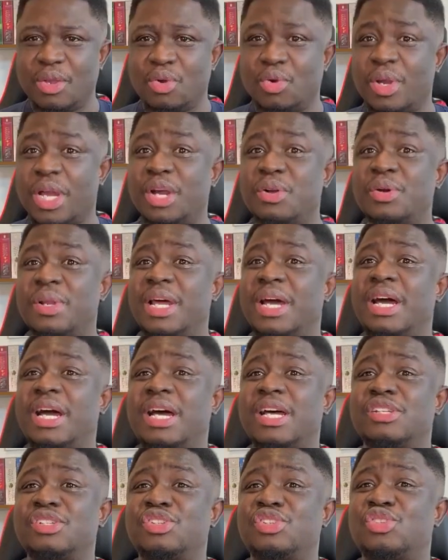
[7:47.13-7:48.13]
Coca-Cola
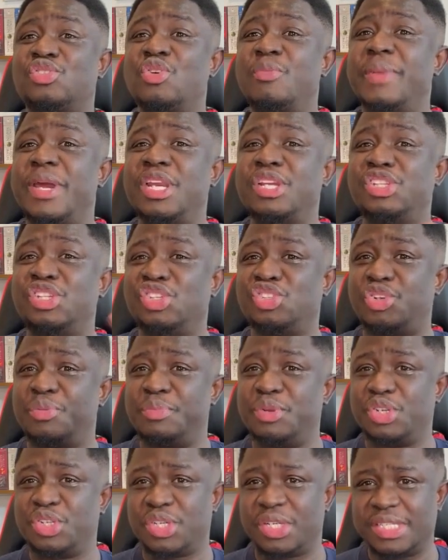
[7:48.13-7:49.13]
has so many
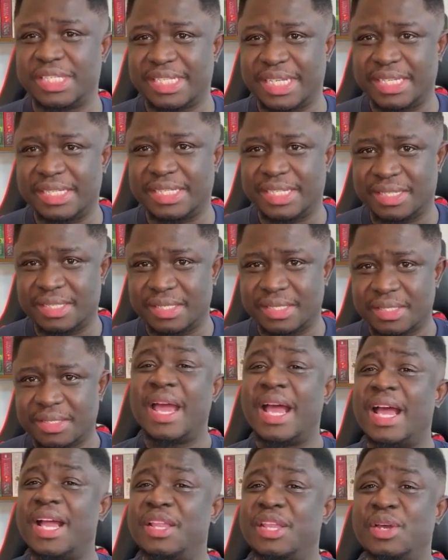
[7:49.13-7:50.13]
distribution centers,
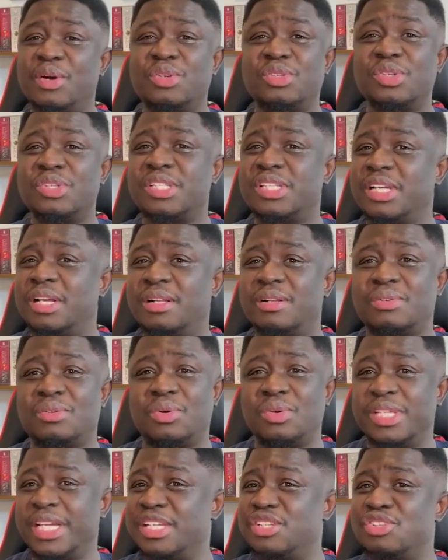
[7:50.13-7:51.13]
and they also sell.
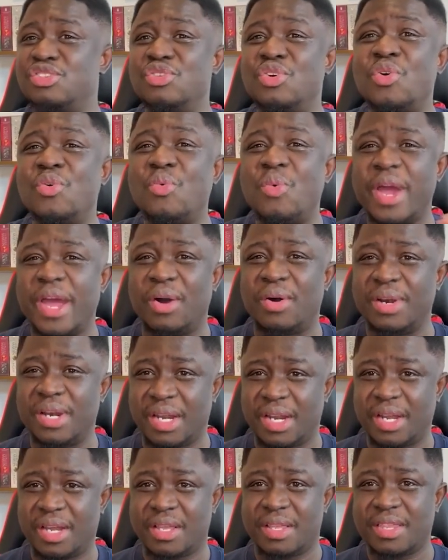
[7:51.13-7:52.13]
There's nowhere on
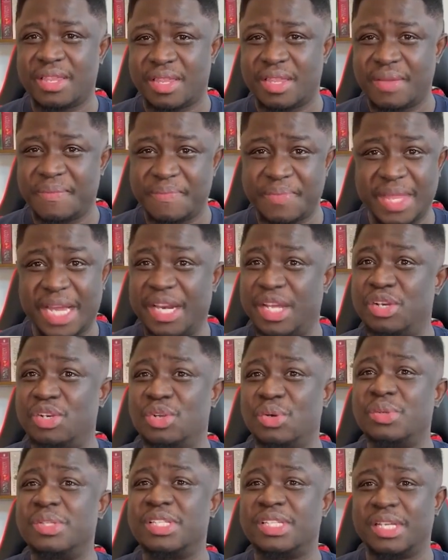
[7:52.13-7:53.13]
earth that they
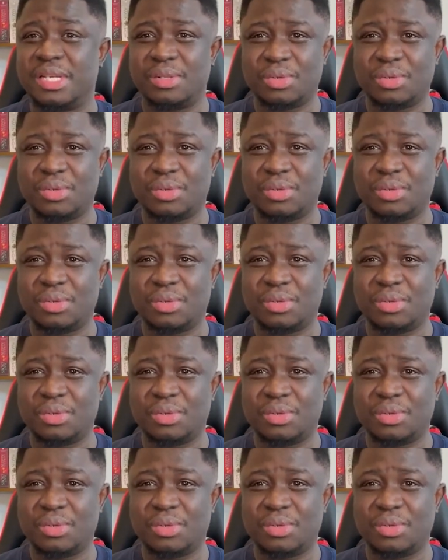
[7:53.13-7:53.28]
don't sell